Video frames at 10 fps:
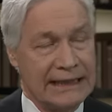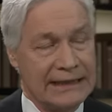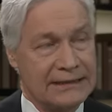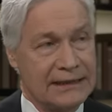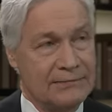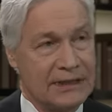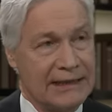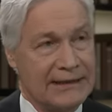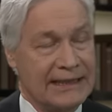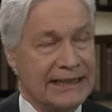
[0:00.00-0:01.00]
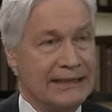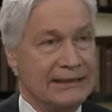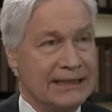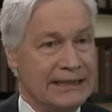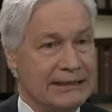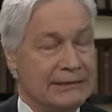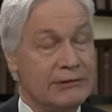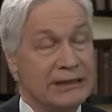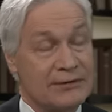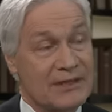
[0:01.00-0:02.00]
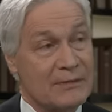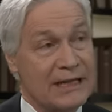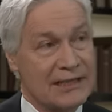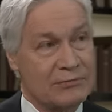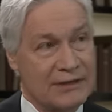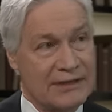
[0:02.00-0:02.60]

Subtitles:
and I think he really respects